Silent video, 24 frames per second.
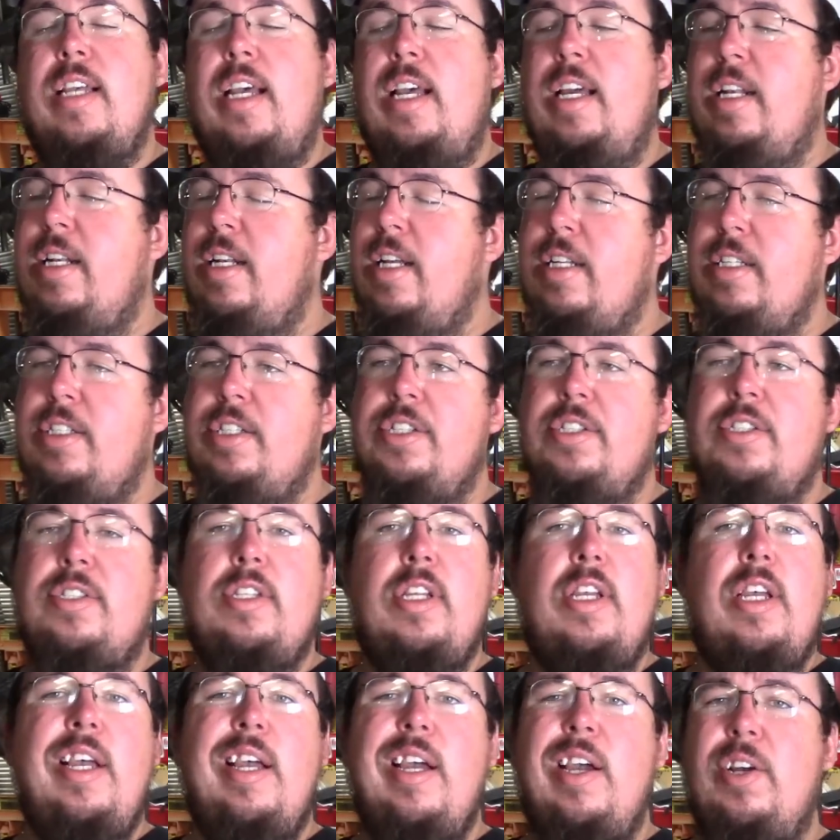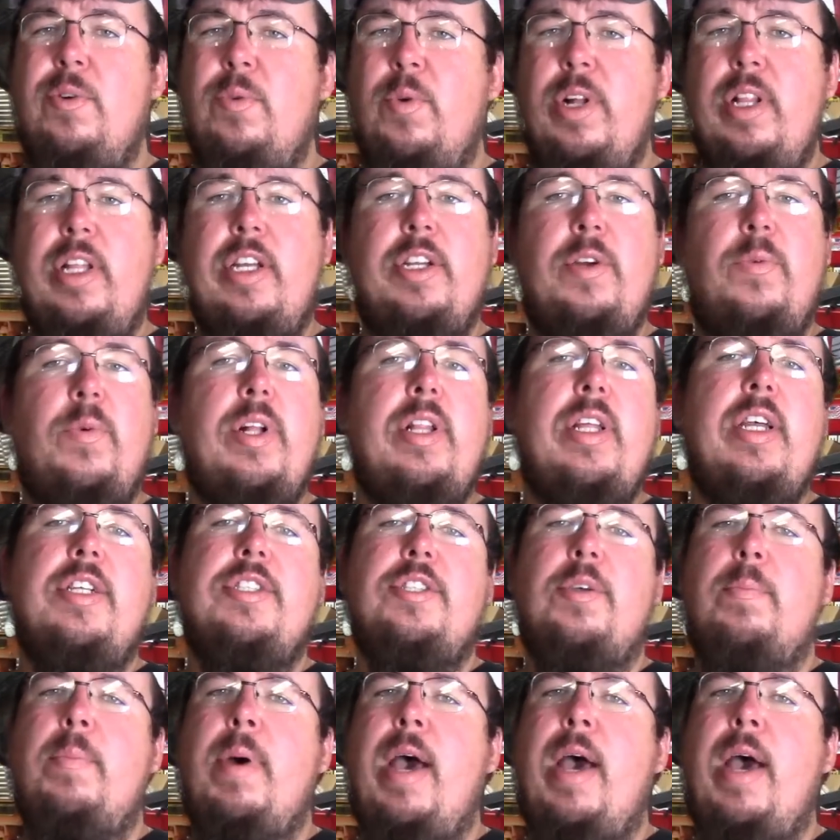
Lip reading: and it just really is a